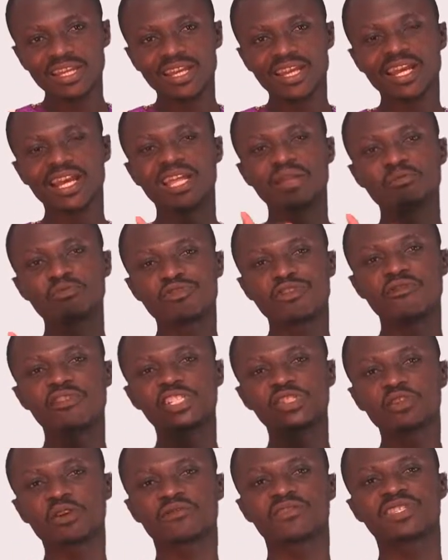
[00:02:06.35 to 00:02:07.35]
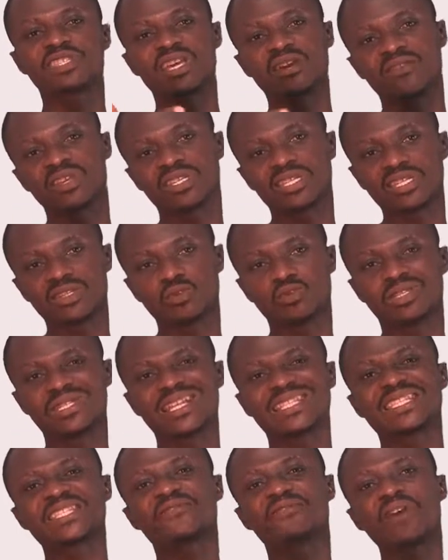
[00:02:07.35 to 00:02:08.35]
and provision of services to
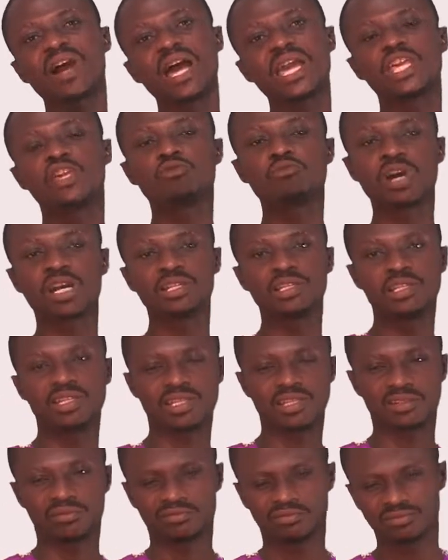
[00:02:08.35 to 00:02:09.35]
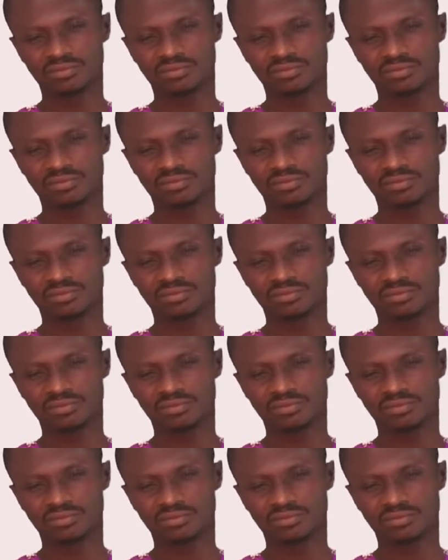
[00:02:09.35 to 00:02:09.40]
satisfy human needs.